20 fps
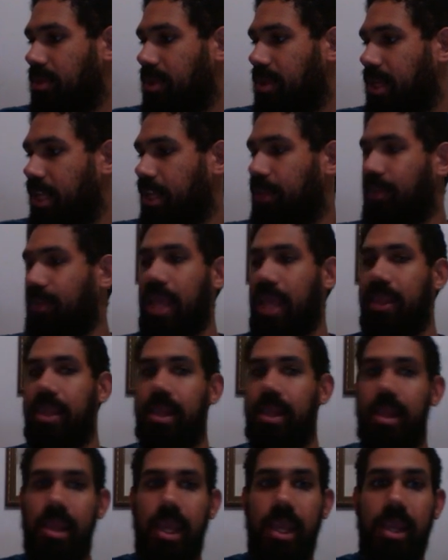he's
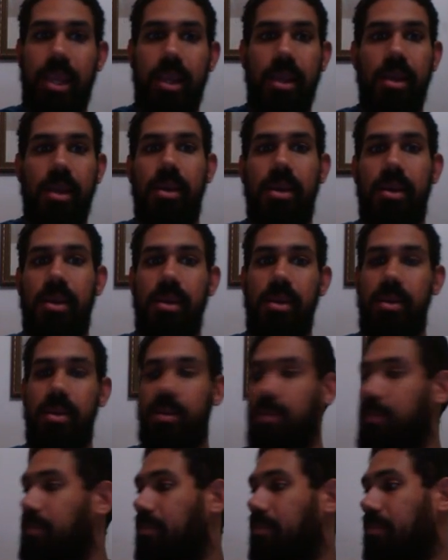basically
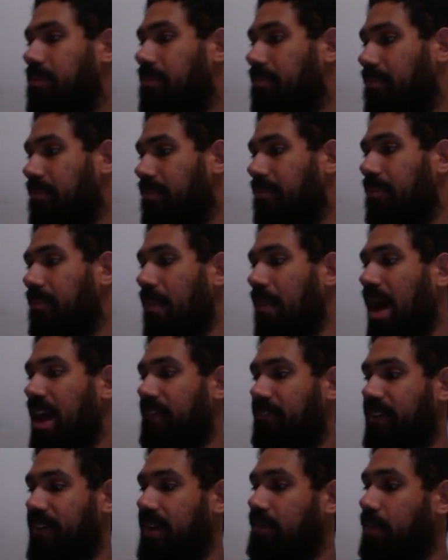my
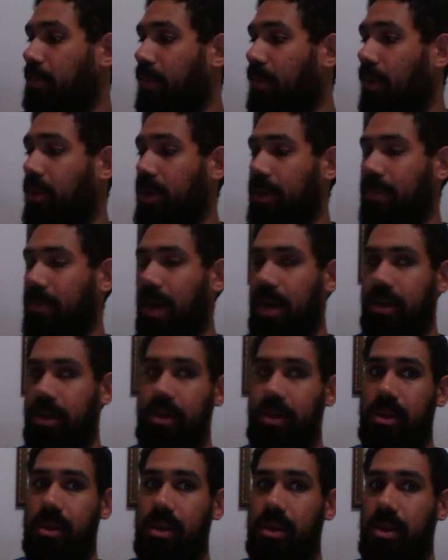favorite Pokemon.
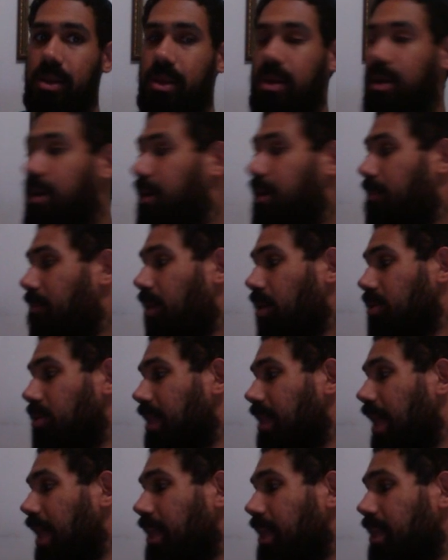Most
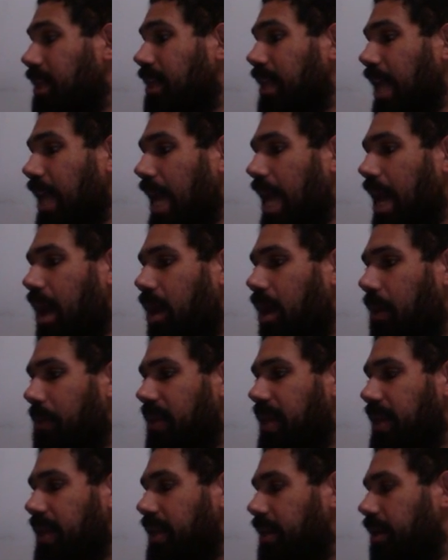likely, yeah, I'll
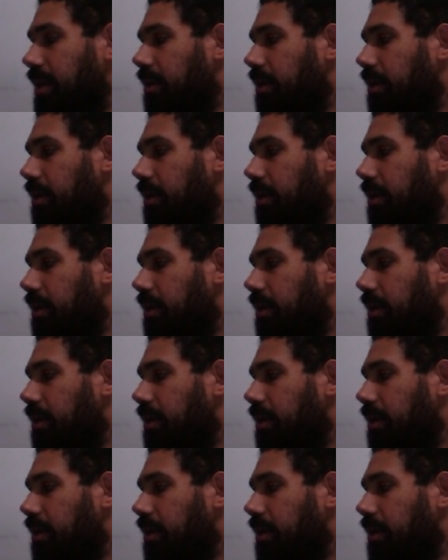be